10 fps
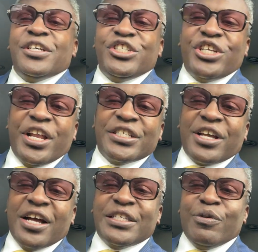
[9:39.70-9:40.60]
Share this
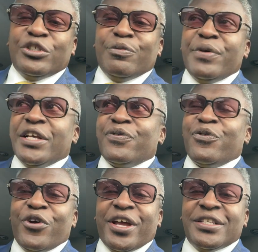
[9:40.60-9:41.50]
content with your best
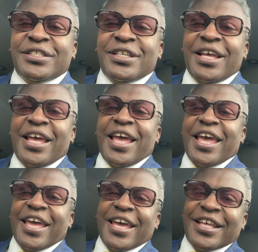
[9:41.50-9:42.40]
friends
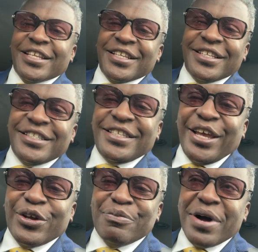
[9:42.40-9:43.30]
and tell
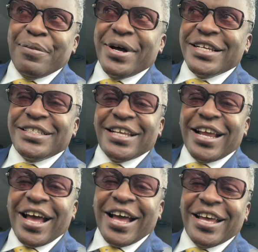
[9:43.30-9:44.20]
your mama I said
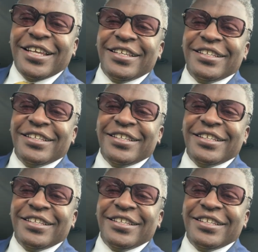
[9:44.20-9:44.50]
hi.